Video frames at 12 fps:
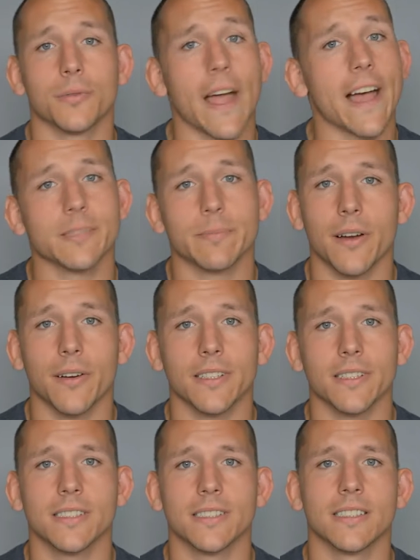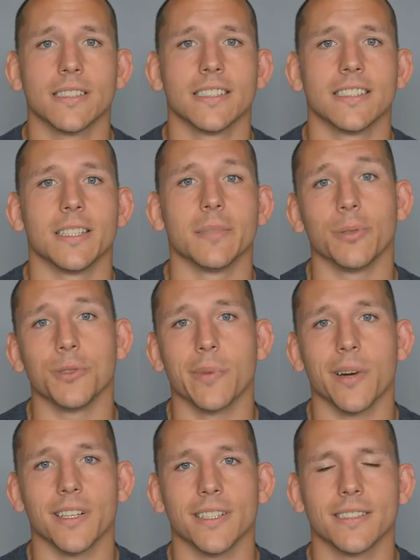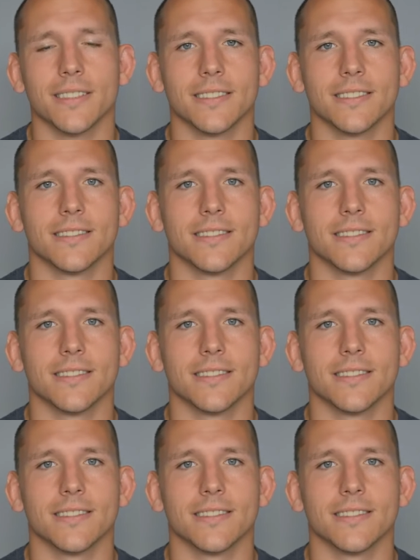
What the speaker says: raspberries, and blueberries.